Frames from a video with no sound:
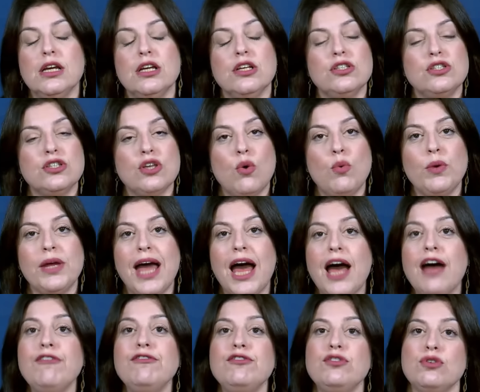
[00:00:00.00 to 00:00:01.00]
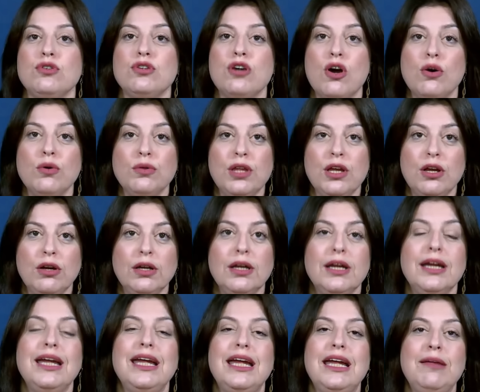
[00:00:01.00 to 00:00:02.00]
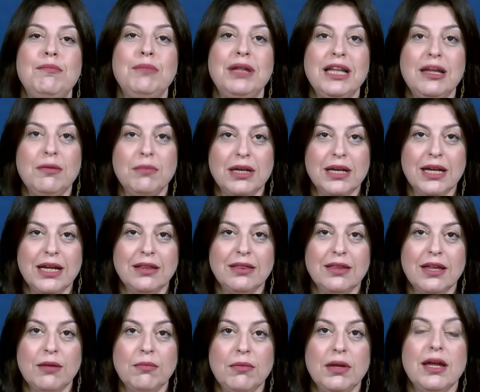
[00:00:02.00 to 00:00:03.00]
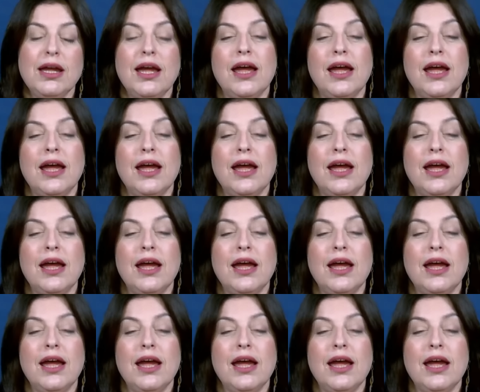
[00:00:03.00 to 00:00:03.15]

so we have to go there and eliminate them.